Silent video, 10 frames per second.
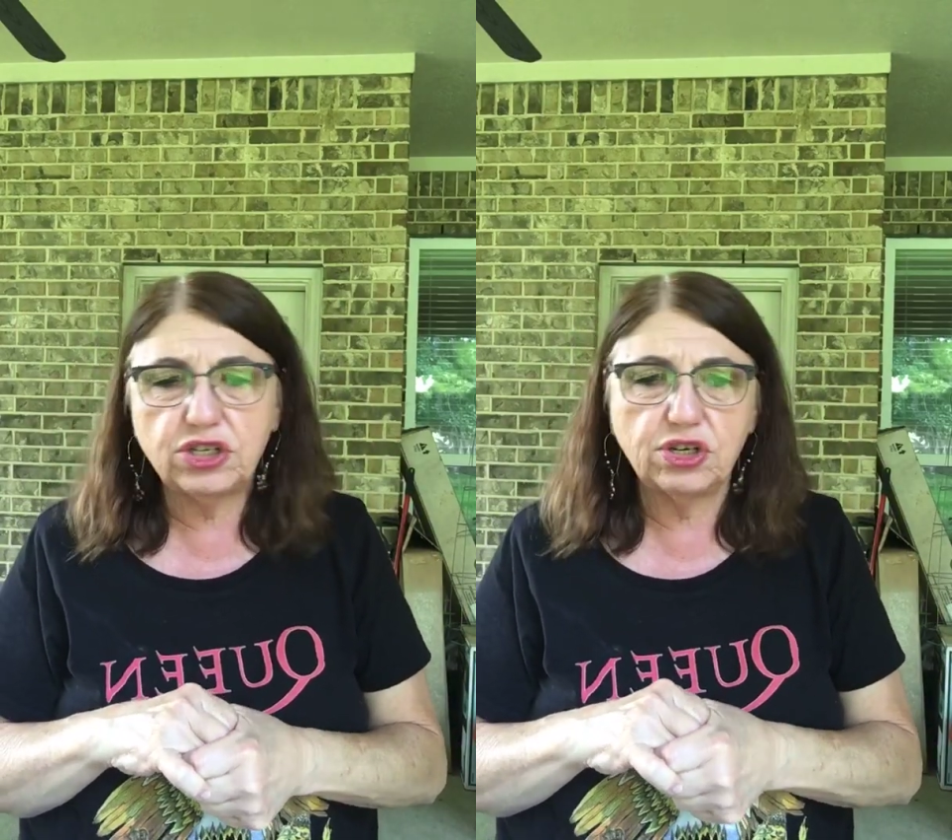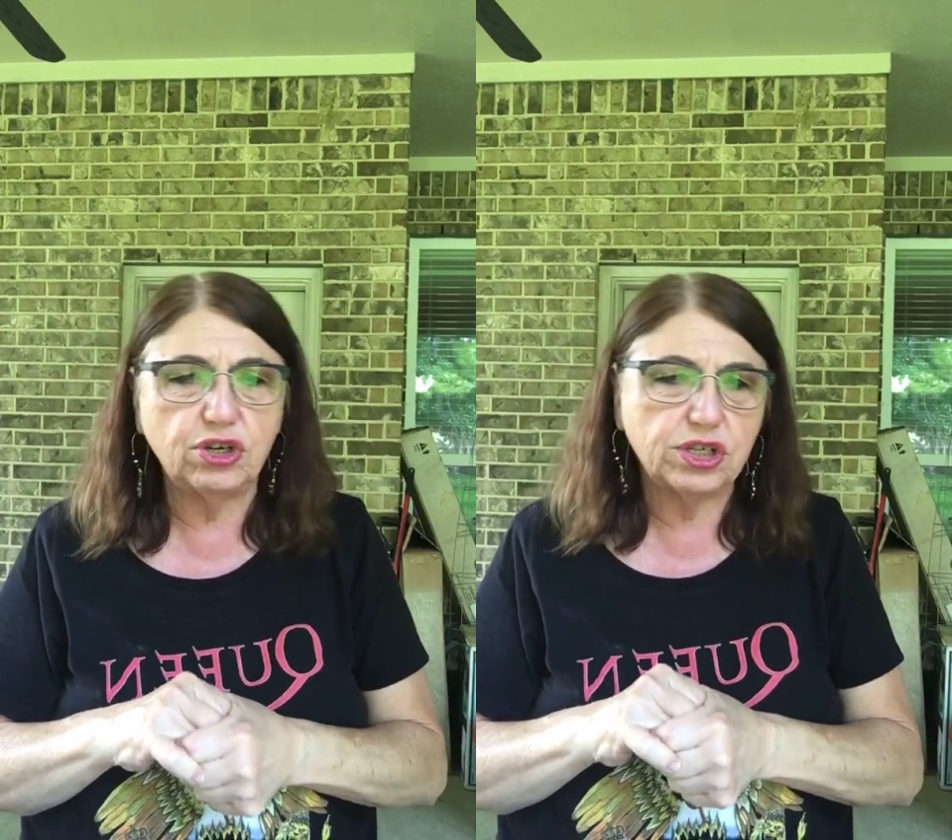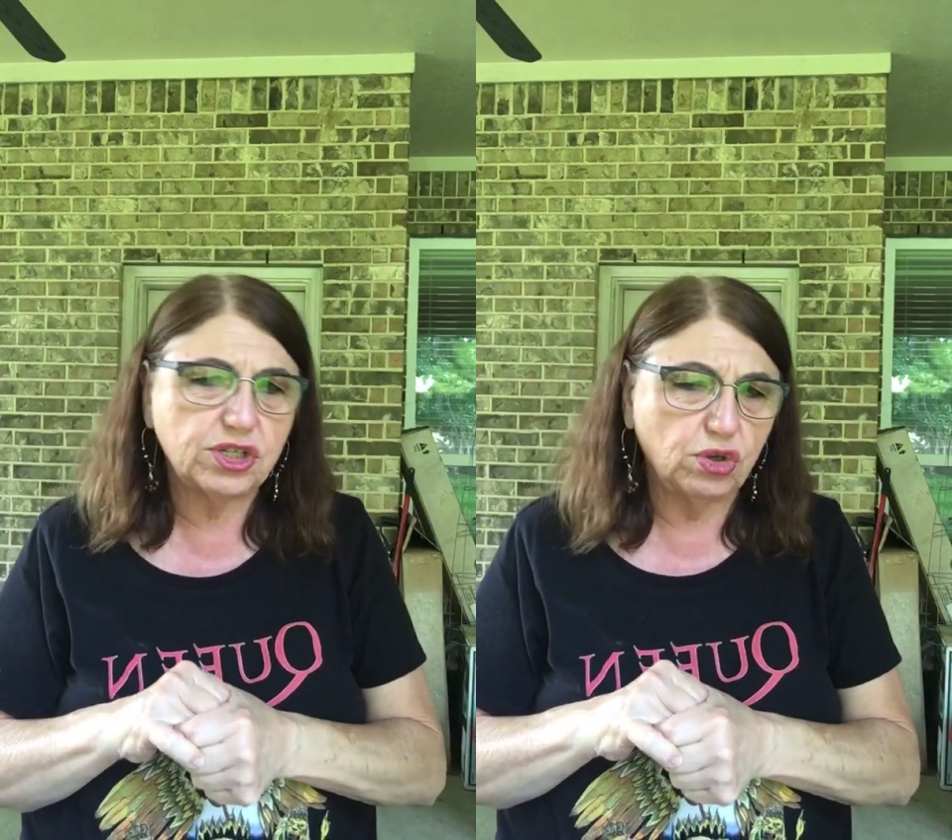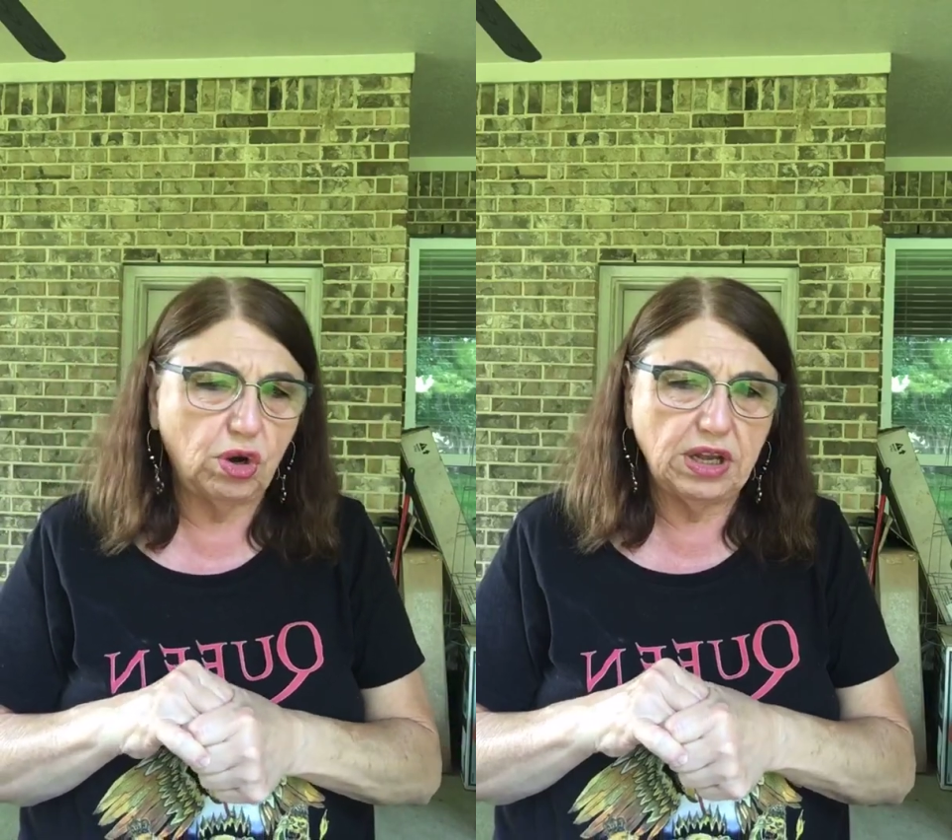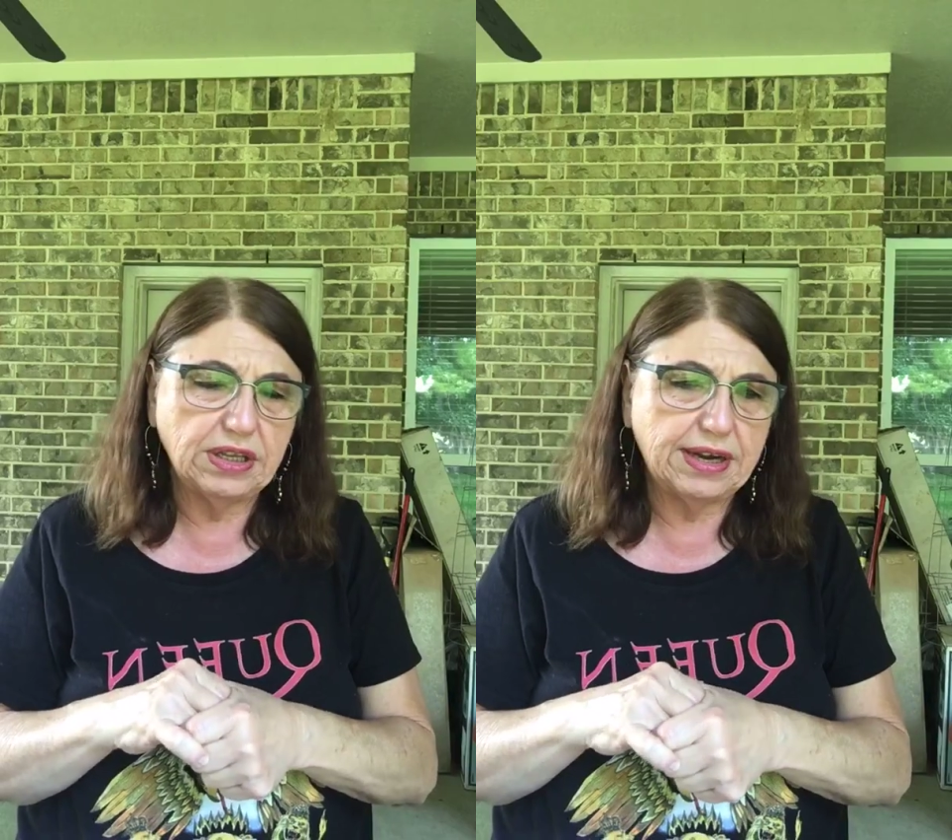good
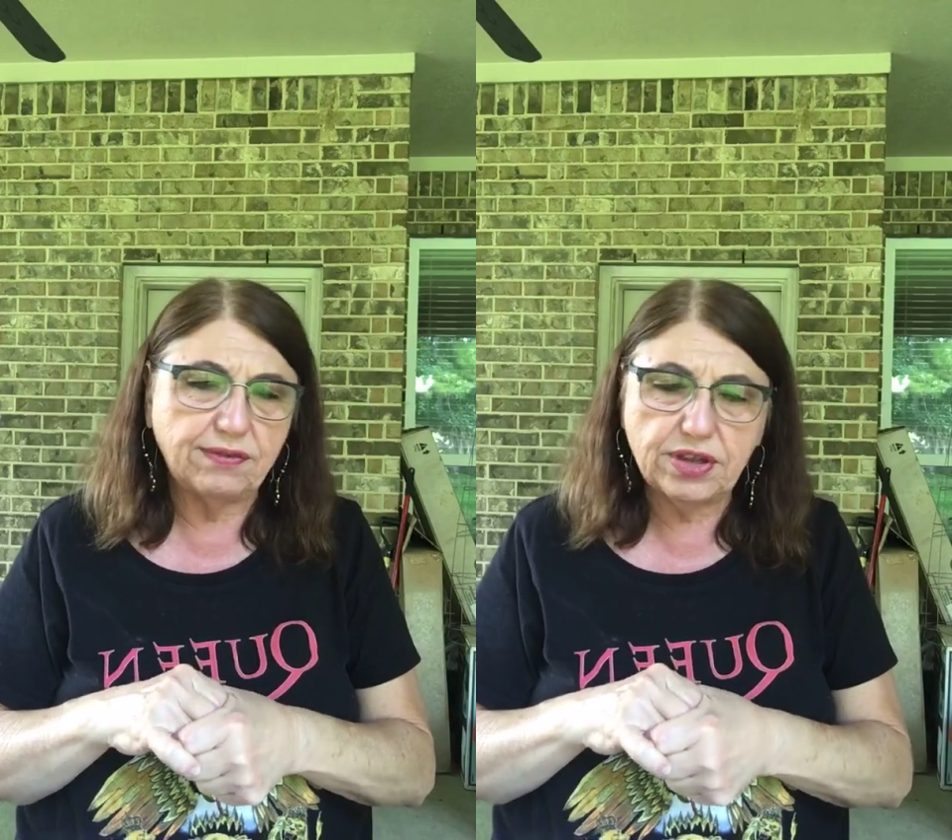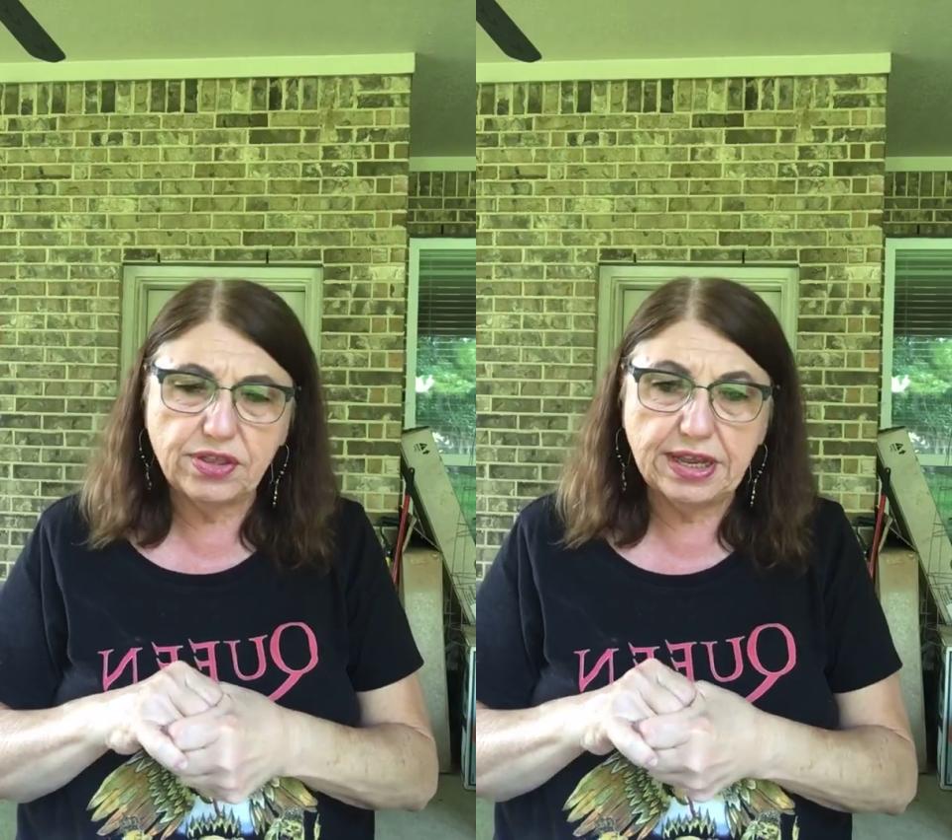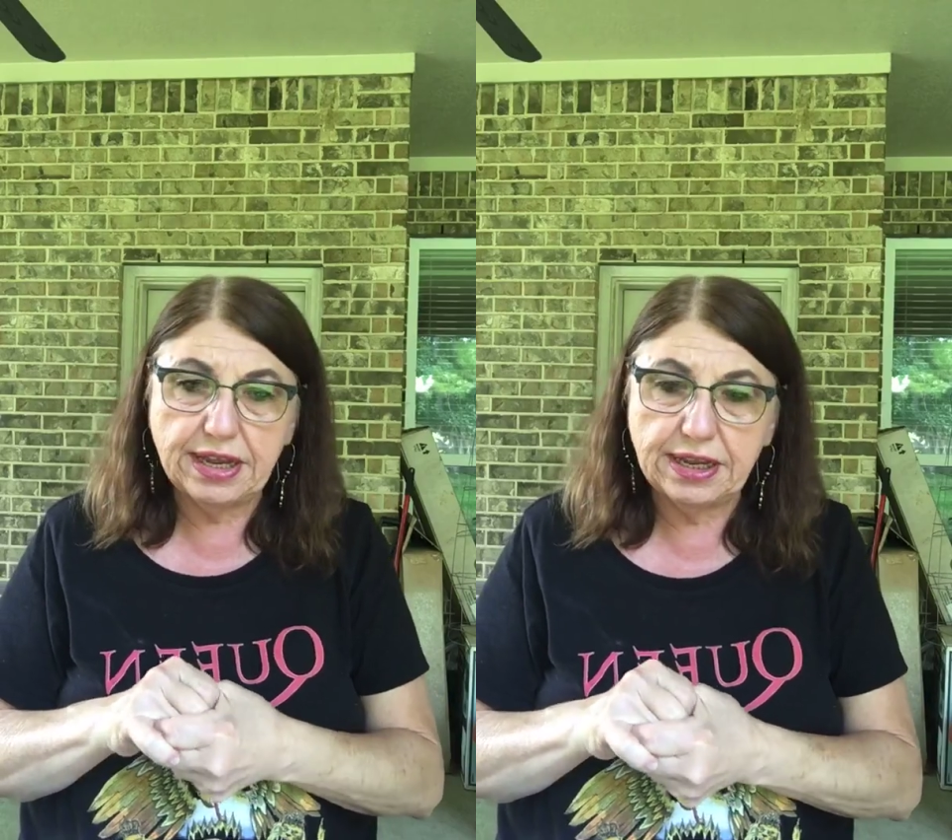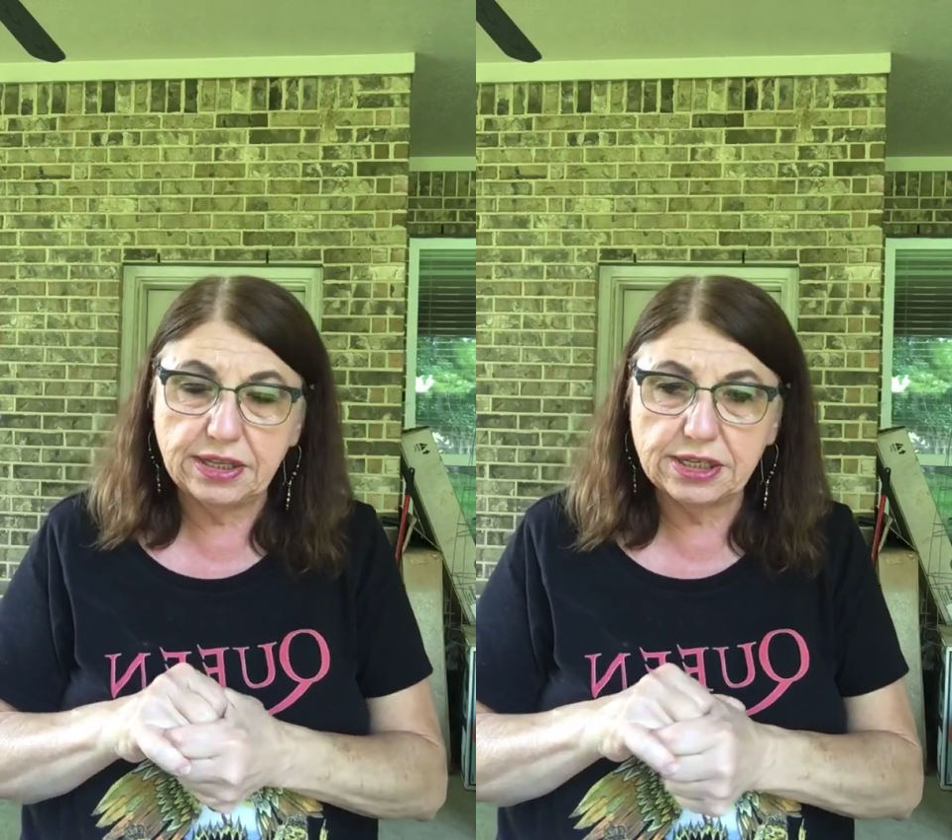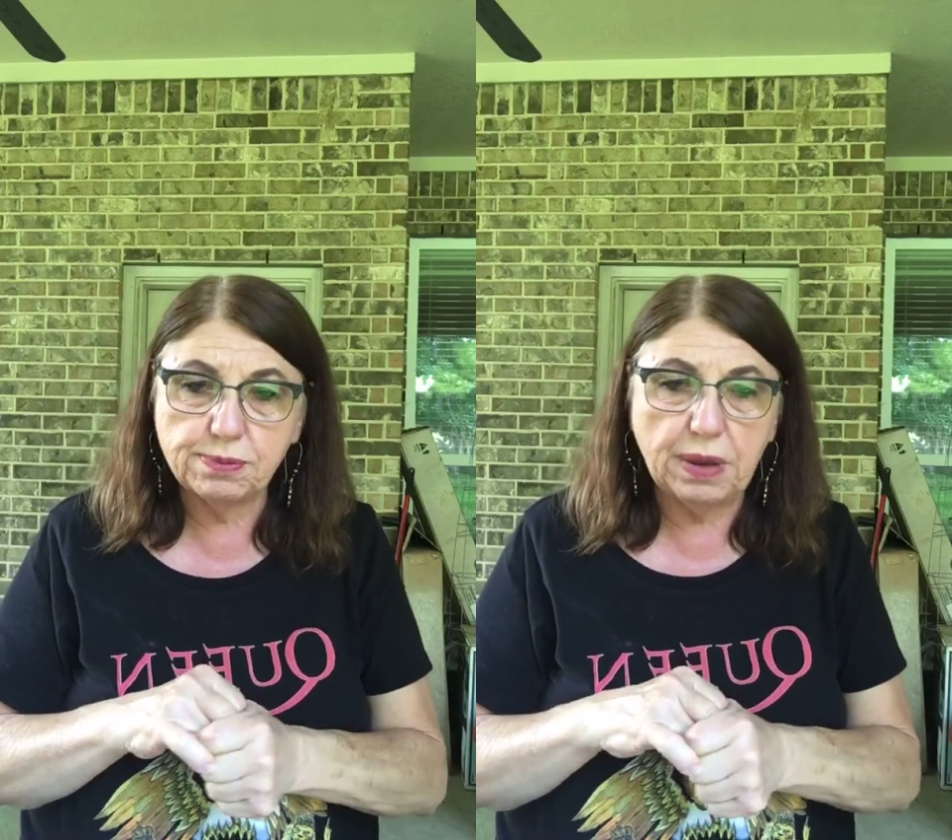soil and everything in
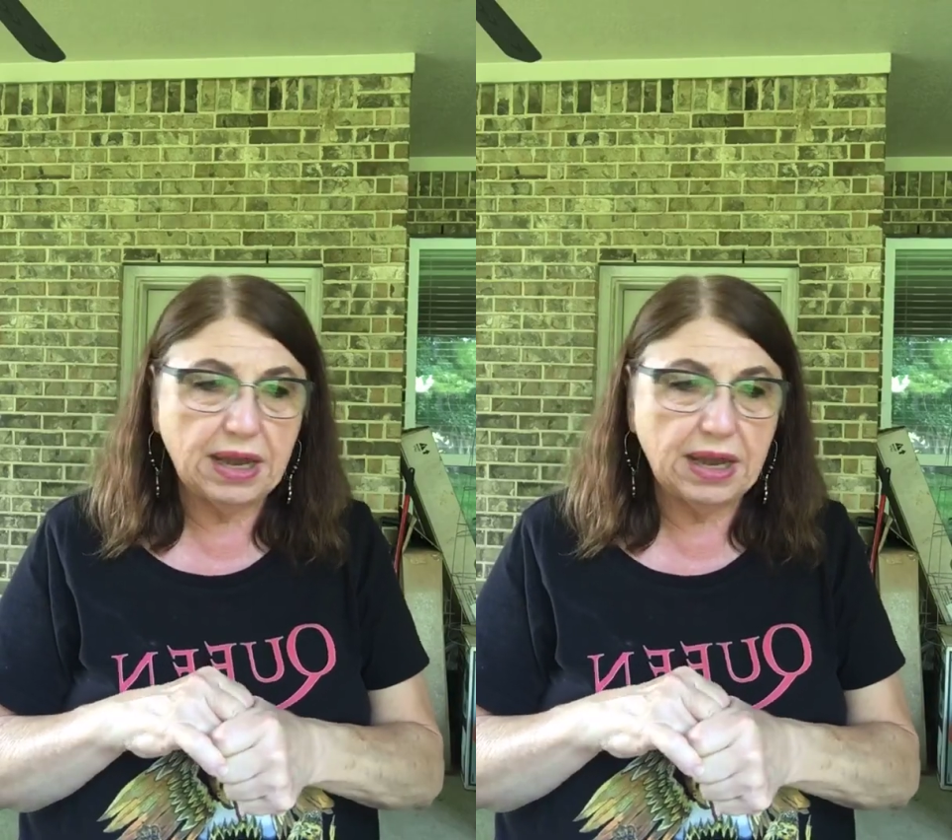this pot.